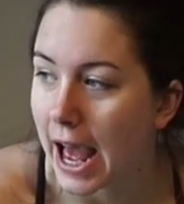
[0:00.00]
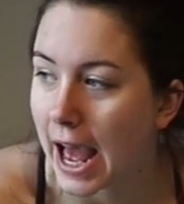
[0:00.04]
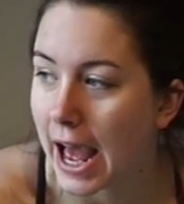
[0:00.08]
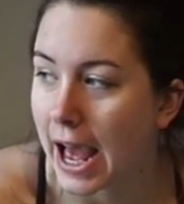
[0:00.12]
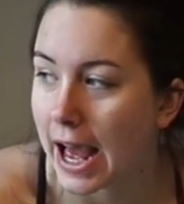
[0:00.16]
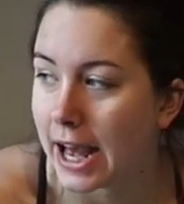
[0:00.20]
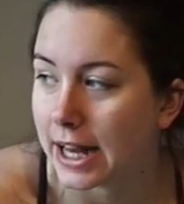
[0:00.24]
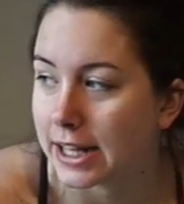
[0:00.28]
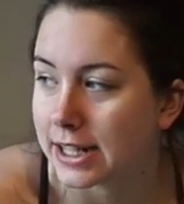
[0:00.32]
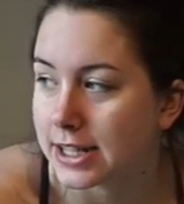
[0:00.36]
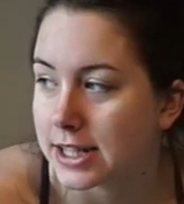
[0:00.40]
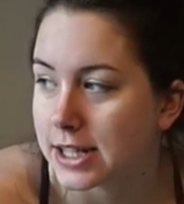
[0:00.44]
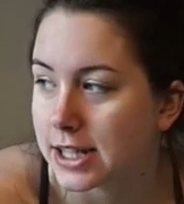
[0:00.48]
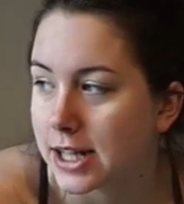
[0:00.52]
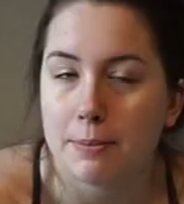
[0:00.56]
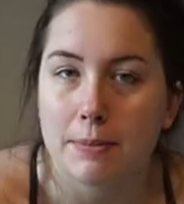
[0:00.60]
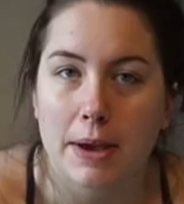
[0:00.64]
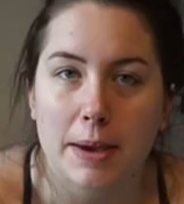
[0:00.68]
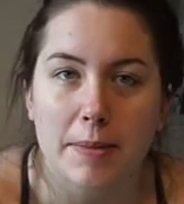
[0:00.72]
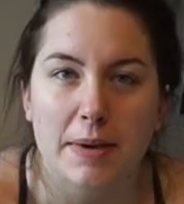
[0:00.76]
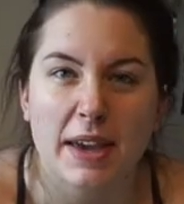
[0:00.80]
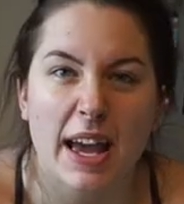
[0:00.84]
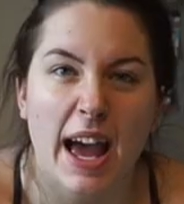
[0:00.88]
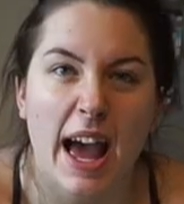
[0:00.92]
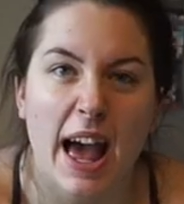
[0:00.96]
and
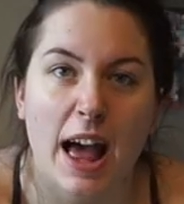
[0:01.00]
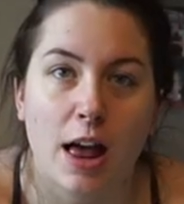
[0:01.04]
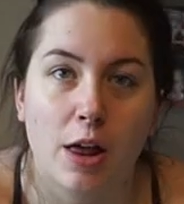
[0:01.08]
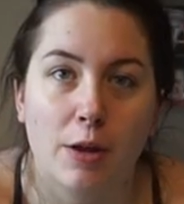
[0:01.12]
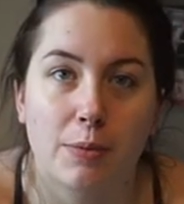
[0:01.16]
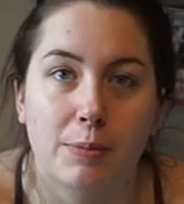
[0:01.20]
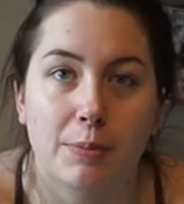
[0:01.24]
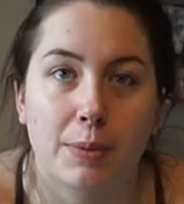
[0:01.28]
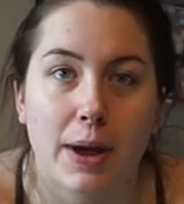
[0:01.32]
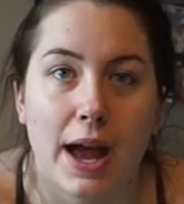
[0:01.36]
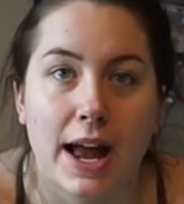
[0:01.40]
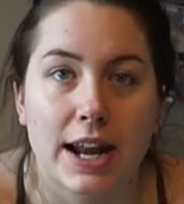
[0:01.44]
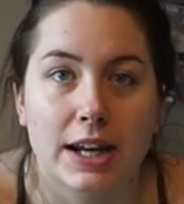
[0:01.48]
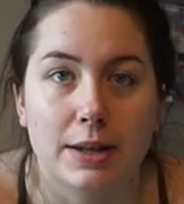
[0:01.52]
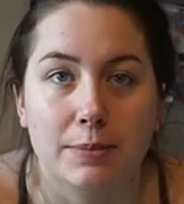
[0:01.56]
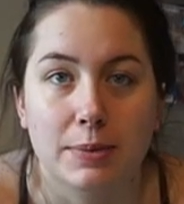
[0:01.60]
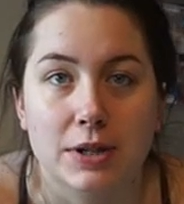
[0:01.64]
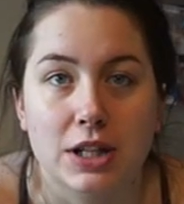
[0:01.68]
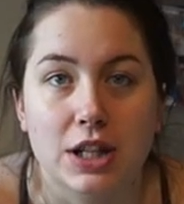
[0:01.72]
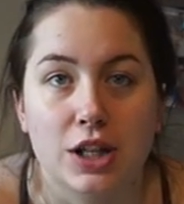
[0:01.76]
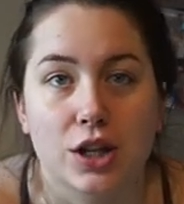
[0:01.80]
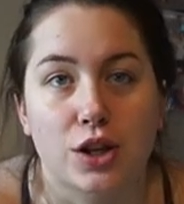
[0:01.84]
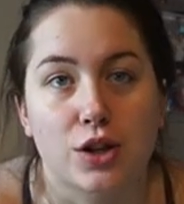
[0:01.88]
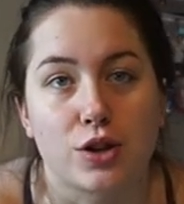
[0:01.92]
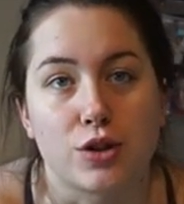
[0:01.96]
maybe help
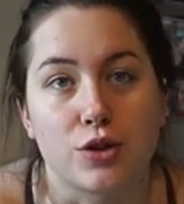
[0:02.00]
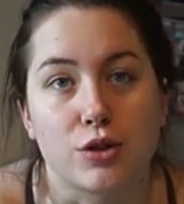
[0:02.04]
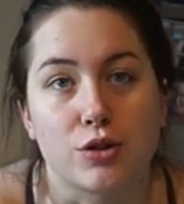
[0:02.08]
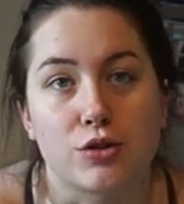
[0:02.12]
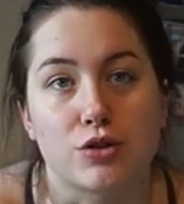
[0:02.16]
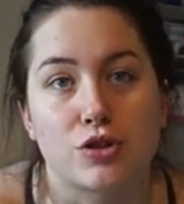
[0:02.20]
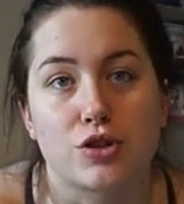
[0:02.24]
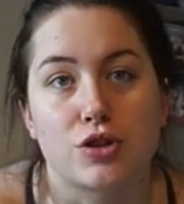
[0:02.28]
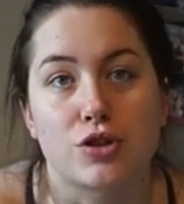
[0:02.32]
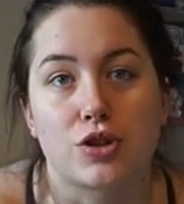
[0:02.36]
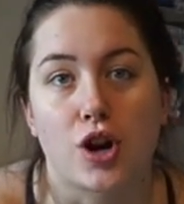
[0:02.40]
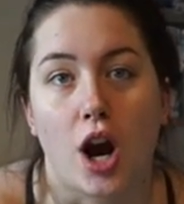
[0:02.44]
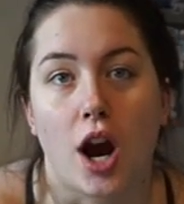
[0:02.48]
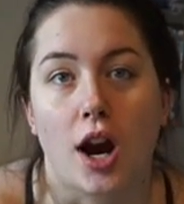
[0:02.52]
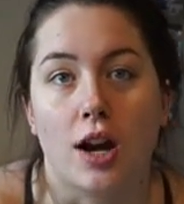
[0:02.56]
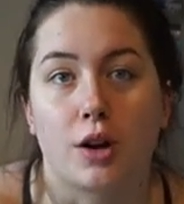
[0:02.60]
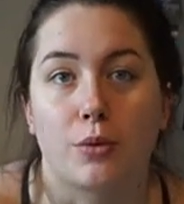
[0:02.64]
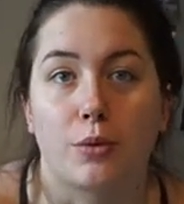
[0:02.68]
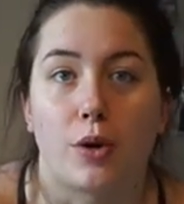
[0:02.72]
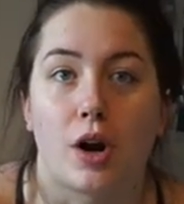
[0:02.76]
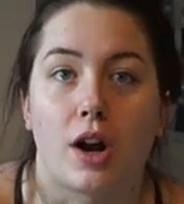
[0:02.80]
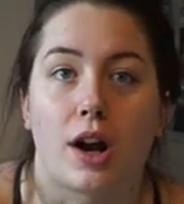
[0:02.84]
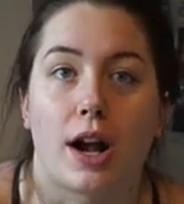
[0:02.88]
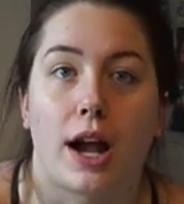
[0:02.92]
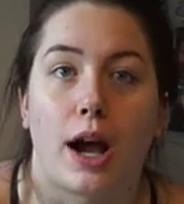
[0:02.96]
anybody who's trying to
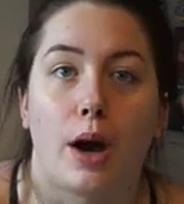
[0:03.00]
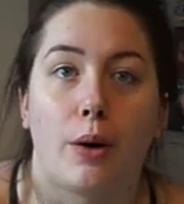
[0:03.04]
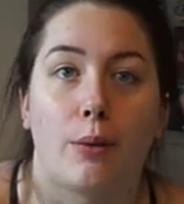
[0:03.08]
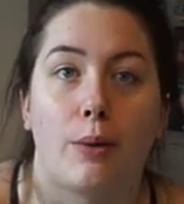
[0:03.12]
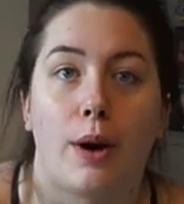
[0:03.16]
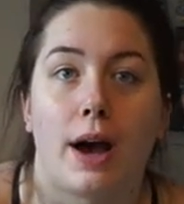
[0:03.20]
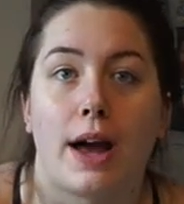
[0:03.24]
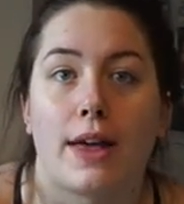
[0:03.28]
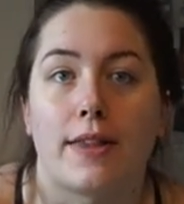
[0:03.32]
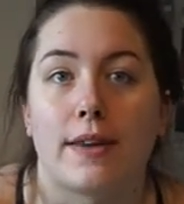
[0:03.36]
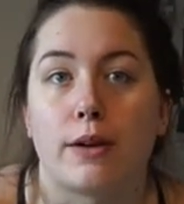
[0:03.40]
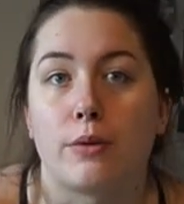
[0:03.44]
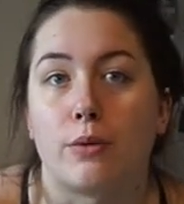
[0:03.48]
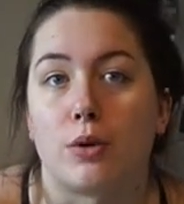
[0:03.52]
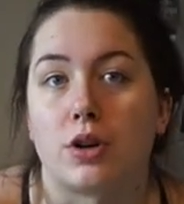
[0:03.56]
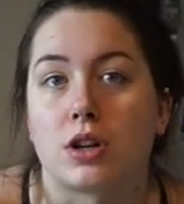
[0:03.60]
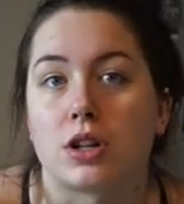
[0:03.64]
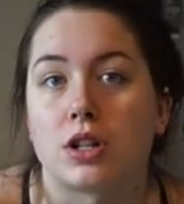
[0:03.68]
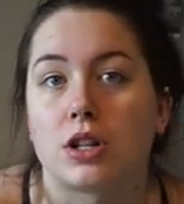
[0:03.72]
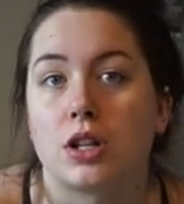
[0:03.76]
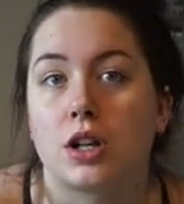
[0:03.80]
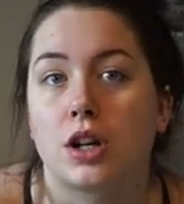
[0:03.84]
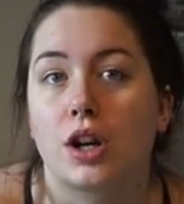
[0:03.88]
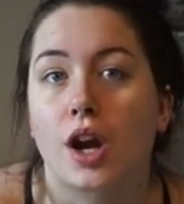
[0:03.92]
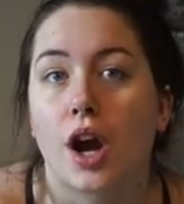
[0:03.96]
work out where they
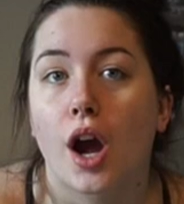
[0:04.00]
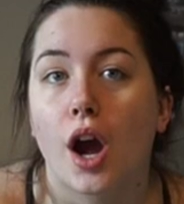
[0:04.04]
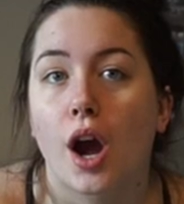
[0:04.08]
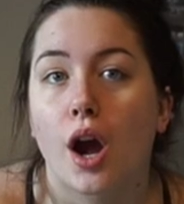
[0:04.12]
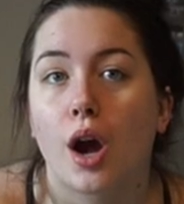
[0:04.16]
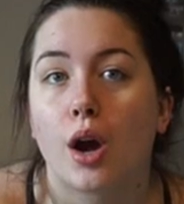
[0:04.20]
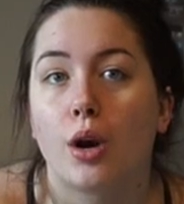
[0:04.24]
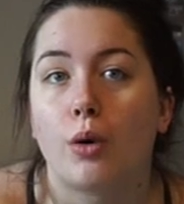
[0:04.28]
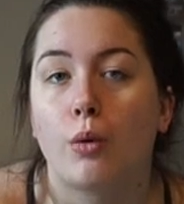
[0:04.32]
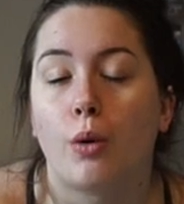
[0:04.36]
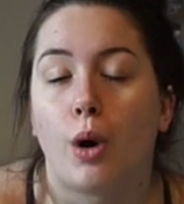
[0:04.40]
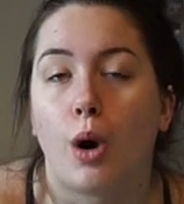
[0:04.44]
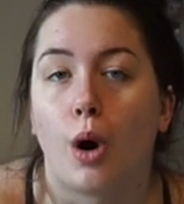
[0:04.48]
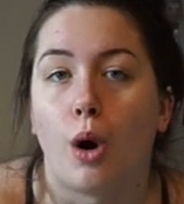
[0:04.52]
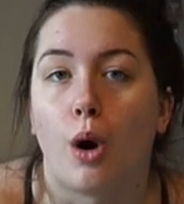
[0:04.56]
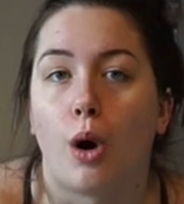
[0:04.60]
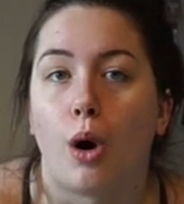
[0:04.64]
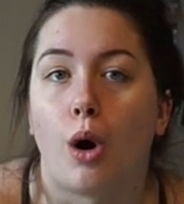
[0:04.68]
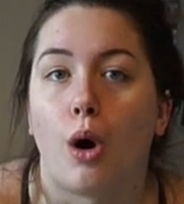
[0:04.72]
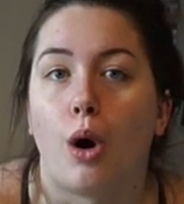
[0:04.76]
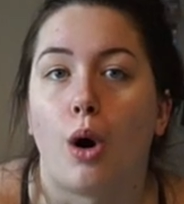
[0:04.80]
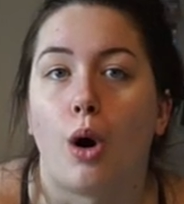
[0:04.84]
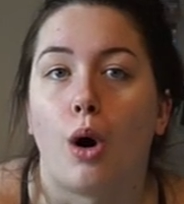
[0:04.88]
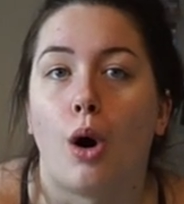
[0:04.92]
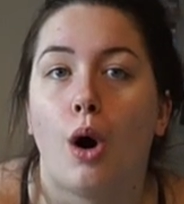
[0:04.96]
want to go,
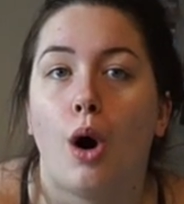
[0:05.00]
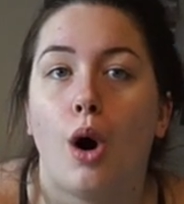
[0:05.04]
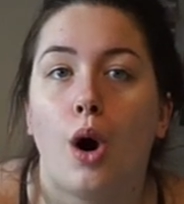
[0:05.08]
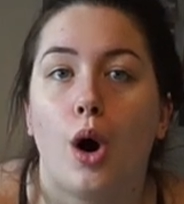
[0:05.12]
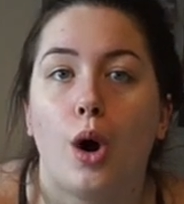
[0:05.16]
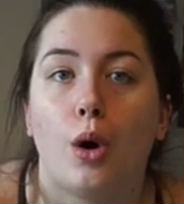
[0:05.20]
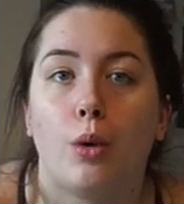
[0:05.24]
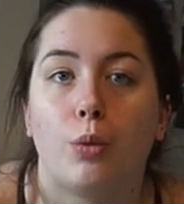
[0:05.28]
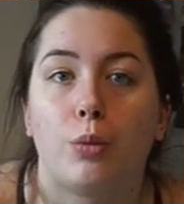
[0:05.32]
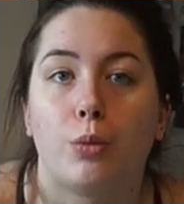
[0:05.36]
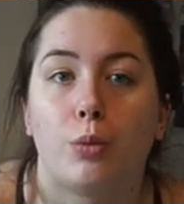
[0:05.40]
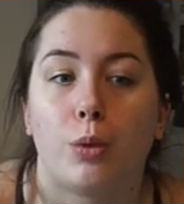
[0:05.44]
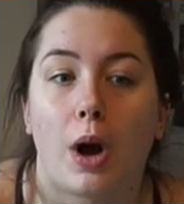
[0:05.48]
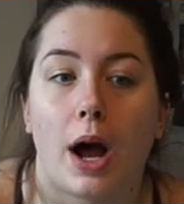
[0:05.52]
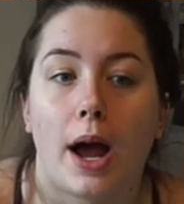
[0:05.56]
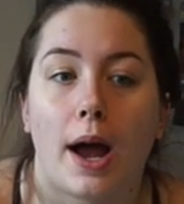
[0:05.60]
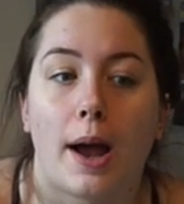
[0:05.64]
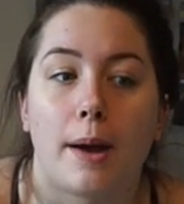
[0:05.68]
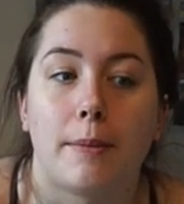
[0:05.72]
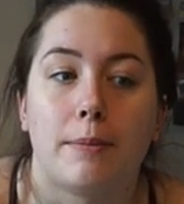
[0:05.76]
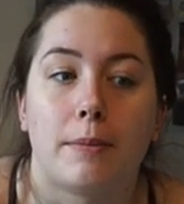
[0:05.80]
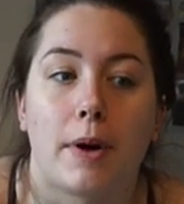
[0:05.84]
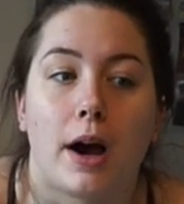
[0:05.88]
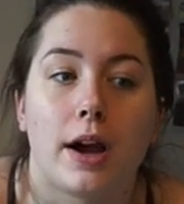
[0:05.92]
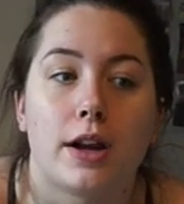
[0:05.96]
or
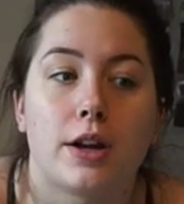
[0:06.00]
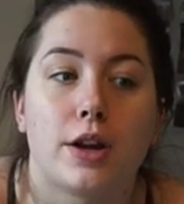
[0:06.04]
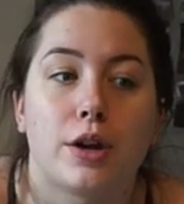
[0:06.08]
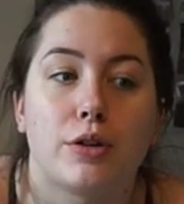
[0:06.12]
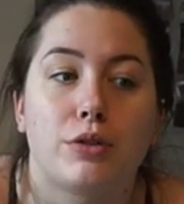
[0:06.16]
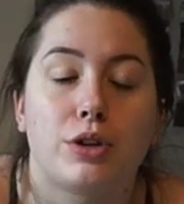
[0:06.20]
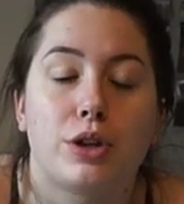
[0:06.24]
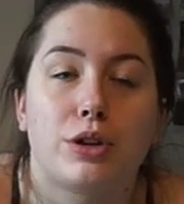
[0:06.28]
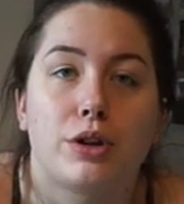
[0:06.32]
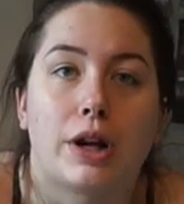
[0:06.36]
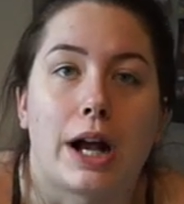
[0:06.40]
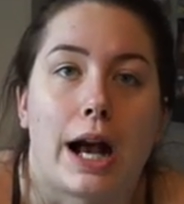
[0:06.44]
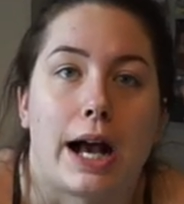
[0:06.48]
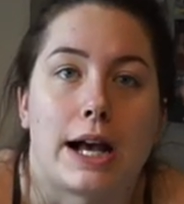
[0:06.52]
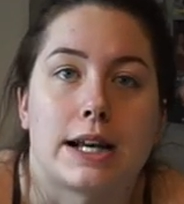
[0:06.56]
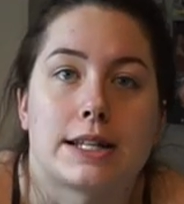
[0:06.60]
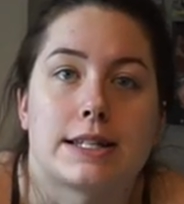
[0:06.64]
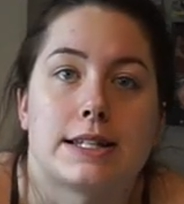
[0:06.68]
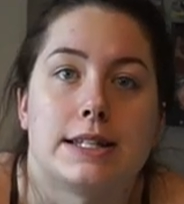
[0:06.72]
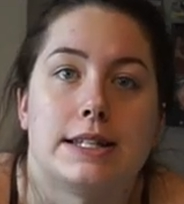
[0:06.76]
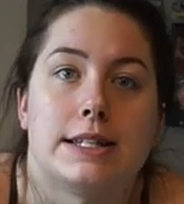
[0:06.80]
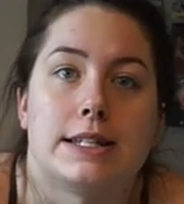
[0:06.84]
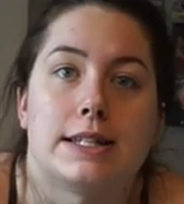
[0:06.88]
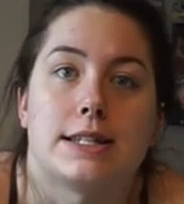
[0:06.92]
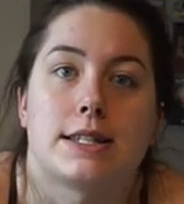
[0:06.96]
I know
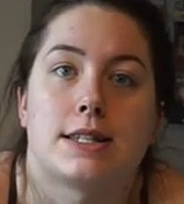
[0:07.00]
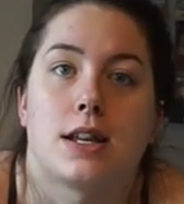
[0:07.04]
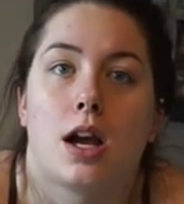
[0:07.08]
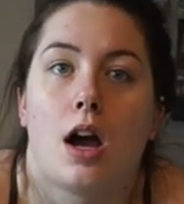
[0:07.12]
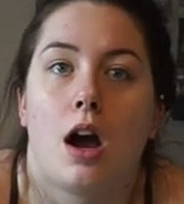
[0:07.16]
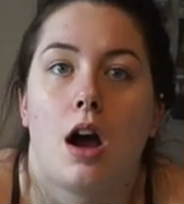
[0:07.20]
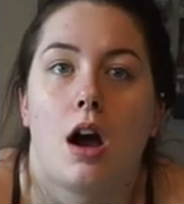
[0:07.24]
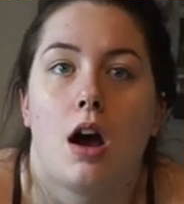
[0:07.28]
UCAS is